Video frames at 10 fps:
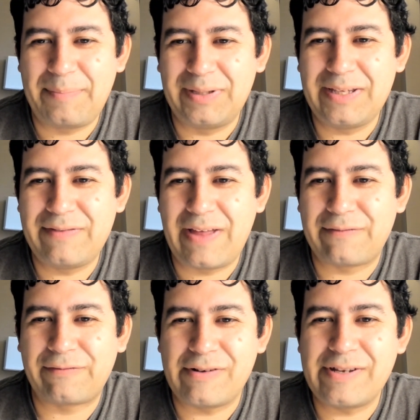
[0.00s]
believe that
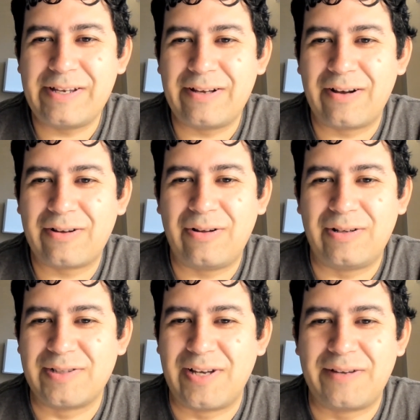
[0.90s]
freaking got
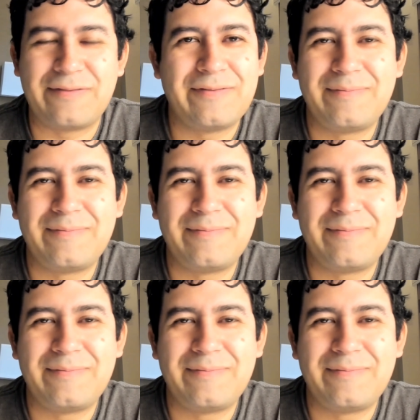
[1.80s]
called off.